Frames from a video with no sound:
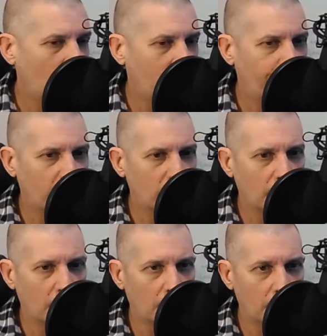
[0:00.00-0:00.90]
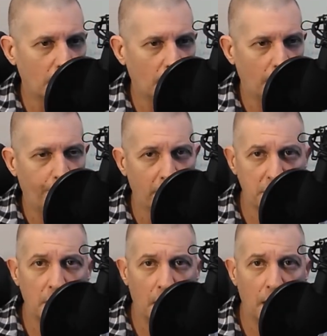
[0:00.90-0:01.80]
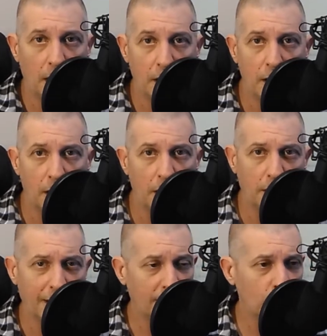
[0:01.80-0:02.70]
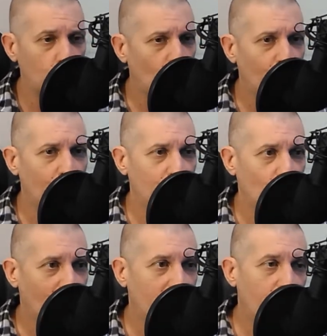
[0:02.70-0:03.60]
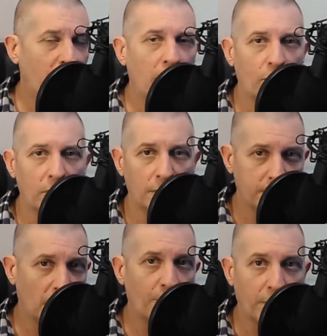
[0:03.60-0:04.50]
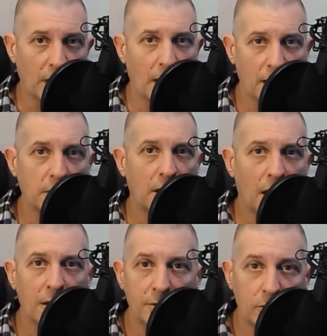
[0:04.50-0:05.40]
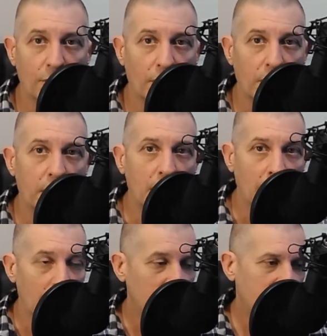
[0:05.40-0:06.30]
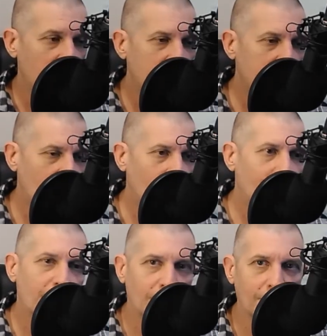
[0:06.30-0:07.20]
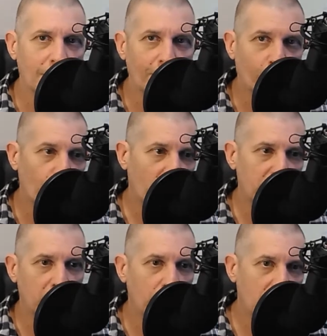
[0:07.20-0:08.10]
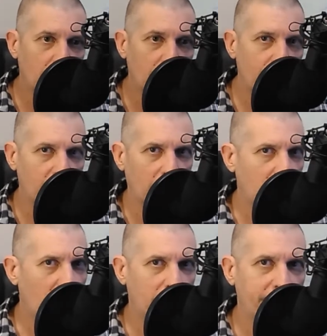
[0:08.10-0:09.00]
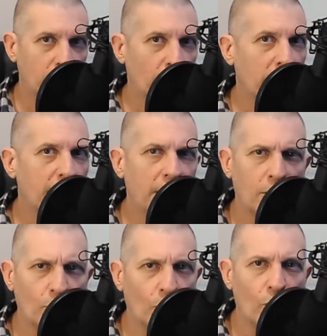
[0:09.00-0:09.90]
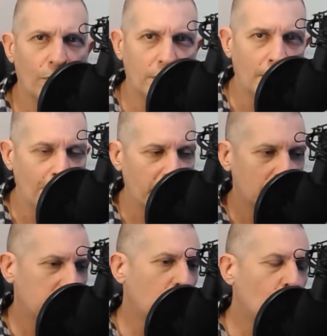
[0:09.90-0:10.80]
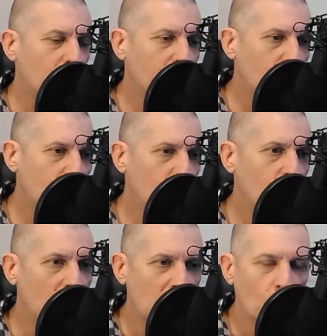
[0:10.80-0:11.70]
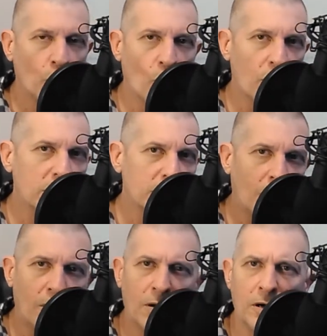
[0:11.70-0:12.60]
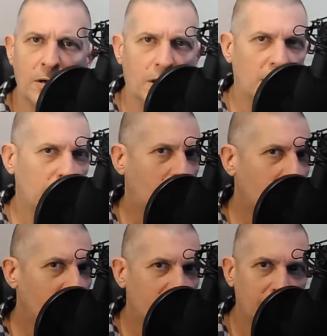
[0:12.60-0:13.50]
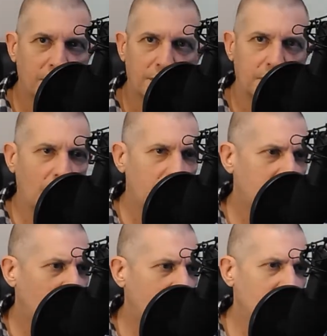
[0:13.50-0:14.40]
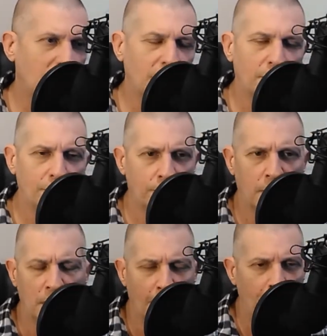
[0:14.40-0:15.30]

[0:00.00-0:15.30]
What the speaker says: If person A, in charge or in power of something, has a college degree, chances are they're looking for person B with a college degree. They don't want someone who works hard, learns, studies on his own,